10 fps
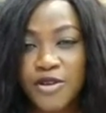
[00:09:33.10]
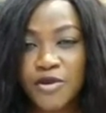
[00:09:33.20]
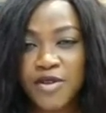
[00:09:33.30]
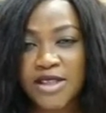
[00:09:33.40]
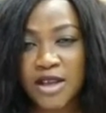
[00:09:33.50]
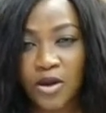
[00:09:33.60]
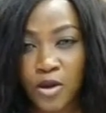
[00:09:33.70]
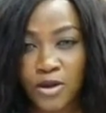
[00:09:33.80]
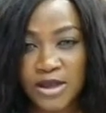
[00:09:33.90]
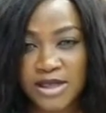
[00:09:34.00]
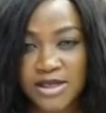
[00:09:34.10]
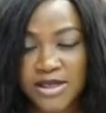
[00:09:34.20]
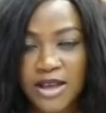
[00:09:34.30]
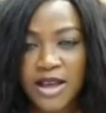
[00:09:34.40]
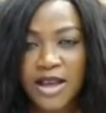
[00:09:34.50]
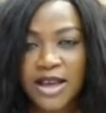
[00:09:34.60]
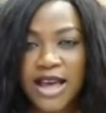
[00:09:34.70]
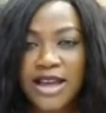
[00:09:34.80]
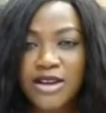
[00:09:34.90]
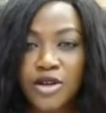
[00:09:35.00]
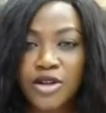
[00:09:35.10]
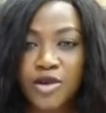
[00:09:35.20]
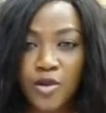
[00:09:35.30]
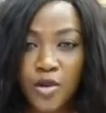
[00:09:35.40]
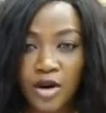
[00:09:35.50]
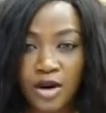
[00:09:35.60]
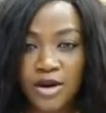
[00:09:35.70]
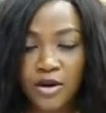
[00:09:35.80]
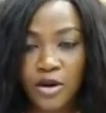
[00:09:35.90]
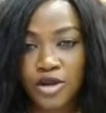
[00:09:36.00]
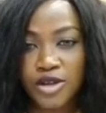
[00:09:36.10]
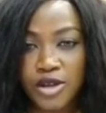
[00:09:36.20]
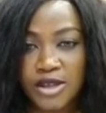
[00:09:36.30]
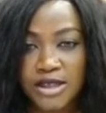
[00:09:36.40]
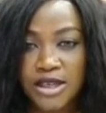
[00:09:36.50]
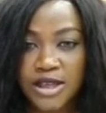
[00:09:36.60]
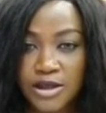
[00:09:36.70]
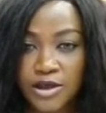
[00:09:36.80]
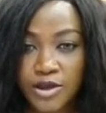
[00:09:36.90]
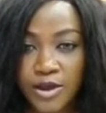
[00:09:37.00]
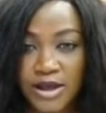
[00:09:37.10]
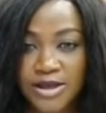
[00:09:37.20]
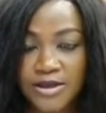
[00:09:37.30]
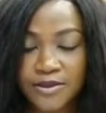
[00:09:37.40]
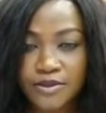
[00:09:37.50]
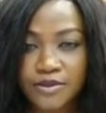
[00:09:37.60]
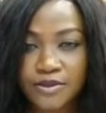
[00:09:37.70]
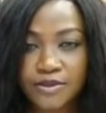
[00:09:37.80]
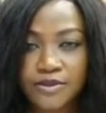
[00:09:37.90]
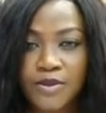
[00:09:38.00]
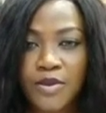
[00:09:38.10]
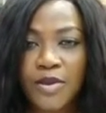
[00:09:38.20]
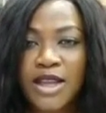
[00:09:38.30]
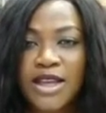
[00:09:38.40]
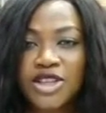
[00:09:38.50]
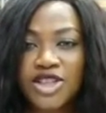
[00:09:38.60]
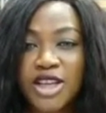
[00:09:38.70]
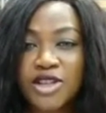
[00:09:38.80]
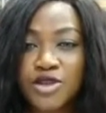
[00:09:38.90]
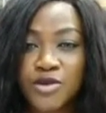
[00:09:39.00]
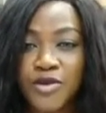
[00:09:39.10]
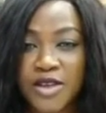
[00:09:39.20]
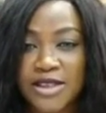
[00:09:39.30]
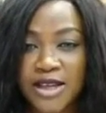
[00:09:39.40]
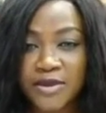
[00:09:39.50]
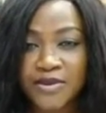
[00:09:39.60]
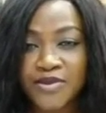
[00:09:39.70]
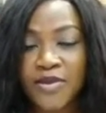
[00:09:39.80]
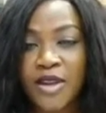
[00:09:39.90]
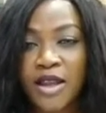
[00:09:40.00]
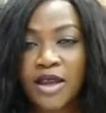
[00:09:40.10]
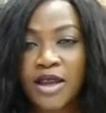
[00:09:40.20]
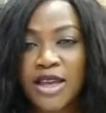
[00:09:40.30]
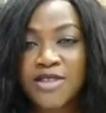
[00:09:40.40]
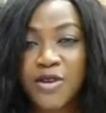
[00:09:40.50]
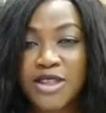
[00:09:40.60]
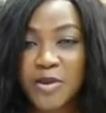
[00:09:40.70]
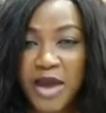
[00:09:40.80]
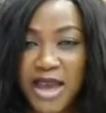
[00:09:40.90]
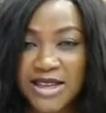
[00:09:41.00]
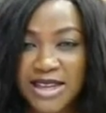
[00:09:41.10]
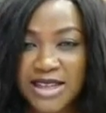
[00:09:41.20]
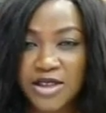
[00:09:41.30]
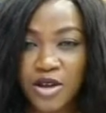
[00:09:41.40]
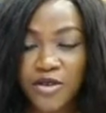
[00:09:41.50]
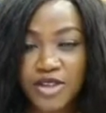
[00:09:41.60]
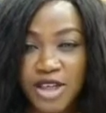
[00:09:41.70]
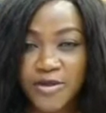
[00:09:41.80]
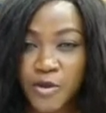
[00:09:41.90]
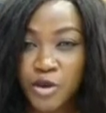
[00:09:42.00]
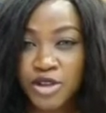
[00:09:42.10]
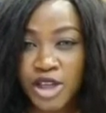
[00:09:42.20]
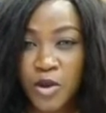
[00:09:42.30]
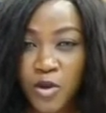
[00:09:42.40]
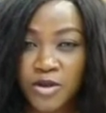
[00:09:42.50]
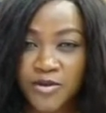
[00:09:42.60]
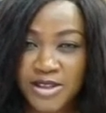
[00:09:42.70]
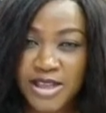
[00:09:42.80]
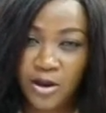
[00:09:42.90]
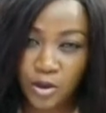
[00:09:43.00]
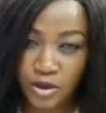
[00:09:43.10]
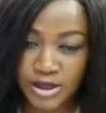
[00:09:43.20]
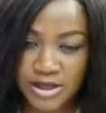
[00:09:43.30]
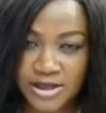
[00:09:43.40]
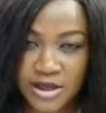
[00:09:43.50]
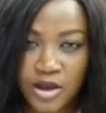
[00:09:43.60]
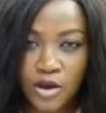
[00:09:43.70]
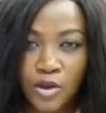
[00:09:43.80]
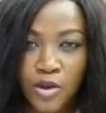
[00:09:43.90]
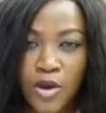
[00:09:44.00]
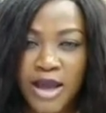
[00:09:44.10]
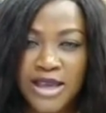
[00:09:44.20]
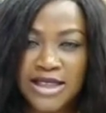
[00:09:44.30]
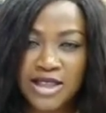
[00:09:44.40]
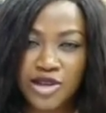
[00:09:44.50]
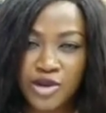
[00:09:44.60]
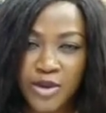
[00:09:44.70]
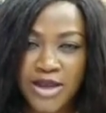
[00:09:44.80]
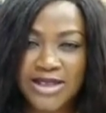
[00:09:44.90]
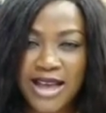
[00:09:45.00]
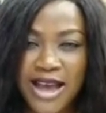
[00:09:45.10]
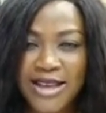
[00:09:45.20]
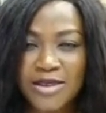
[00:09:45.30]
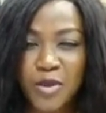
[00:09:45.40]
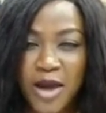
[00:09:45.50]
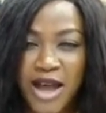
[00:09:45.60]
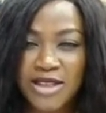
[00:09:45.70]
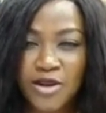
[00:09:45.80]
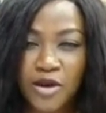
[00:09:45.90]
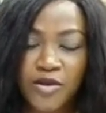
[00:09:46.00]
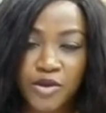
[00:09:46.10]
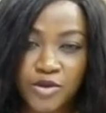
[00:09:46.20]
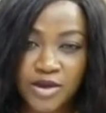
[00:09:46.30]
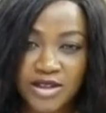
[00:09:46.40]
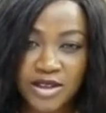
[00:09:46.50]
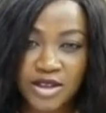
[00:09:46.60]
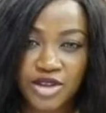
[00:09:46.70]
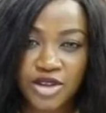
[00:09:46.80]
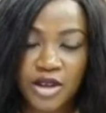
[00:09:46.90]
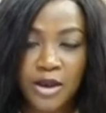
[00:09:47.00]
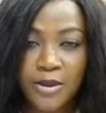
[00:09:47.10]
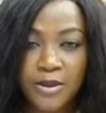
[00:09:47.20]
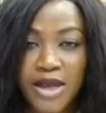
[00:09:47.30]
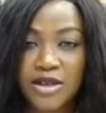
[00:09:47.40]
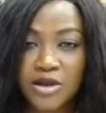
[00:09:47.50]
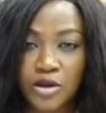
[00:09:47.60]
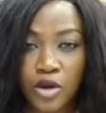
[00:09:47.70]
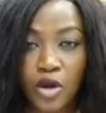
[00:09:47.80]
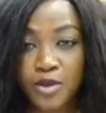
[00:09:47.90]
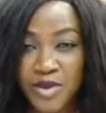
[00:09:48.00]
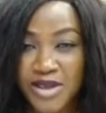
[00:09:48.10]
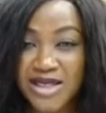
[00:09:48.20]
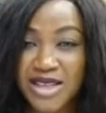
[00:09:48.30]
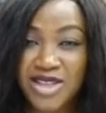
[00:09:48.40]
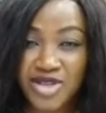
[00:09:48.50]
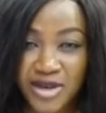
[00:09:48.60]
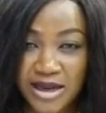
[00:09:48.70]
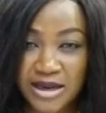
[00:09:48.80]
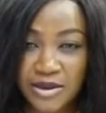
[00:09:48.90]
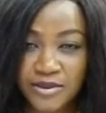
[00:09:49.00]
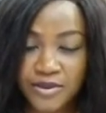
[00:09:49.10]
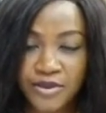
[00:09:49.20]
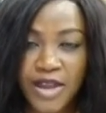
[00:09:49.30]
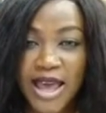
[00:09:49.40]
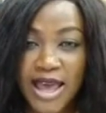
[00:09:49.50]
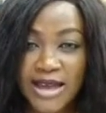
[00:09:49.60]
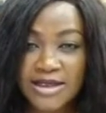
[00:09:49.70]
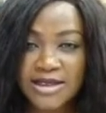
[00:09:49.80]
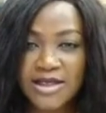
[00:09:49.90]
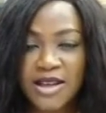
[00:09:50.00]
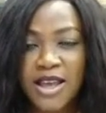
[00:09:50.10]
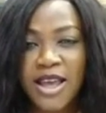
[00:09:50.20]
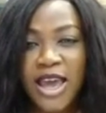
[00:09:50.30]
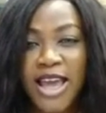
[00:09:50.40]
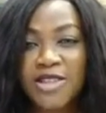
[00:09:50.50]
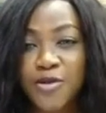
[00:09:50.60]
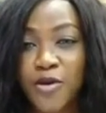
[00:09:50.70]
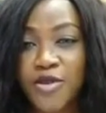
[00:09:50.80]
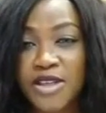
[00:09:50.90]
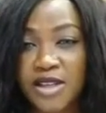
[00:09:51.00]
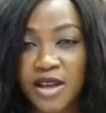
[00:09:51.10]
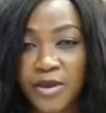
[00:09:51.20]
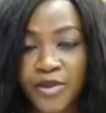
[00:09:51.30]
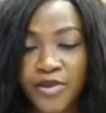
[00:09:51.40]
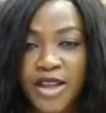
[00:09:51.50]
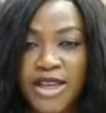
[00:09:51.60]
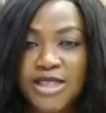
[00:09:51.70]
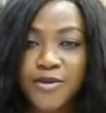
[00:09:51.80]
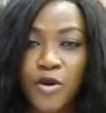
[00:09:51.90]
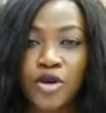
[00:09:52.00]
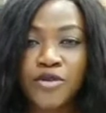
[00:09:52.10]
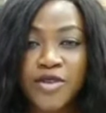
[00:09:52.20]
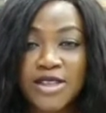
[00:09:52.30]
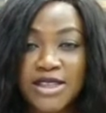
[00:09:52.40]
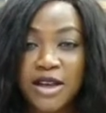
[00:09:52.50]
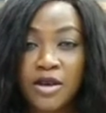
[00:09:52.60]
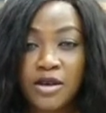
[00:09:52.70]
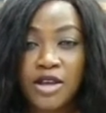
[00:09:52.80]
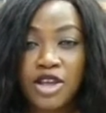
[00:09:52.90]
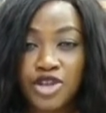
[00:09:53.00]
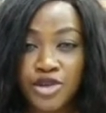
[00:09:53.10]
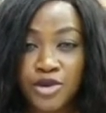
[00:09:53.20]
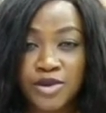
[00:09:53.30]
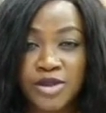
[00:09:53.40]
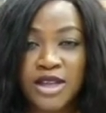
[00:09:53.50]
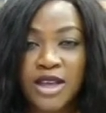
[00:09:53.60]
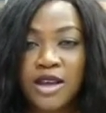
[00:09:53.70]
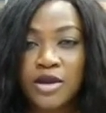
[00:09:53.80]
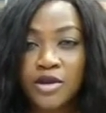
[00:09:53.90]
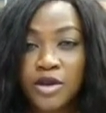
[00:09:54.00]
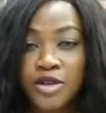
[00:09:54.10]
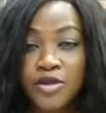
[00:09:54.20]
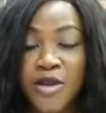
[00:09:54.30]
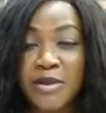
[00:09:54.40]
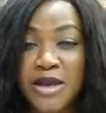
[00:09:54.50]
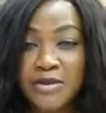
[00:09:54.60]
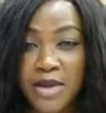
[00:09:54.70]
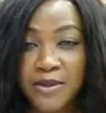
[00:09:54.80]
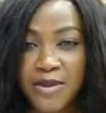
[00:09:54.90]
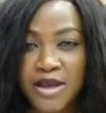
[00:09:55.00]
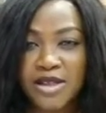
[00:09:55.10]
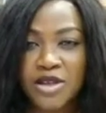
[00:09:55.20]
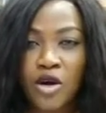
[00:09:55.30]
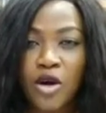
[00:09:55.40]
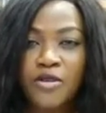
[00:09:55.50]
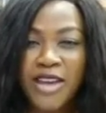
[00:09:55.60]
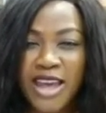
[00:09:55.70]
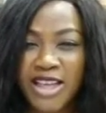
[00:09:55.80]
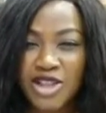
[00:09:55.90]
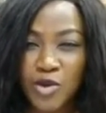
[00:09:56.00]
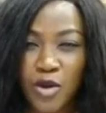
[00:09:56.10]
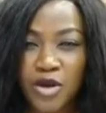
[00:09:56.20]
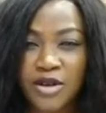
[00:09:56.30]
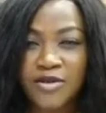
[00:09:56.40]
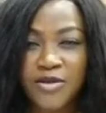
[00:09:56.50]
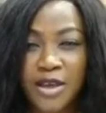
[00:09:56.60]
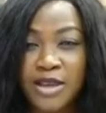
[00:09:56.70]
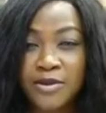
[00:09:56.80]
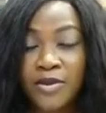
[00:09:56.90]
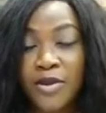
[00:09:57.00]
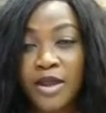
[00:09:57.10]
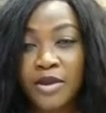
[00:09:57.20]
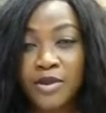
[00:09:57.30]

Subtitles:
F2 visa holders cannot work or study in the US. J2 visa is for dependents of J1 visa holders who are in the US as part of the research, medical, or business training. And H4 visa is for visa issues to family members of H1B